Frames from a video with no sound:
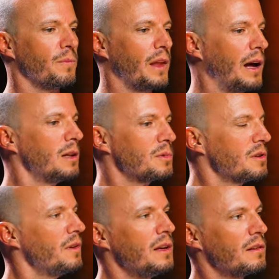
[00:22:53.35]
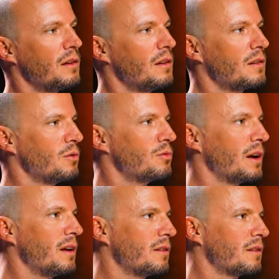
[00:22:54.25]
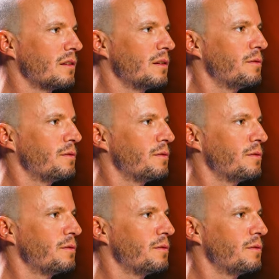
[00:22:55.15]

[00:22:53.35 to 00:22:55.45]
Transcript: helped VCs to raise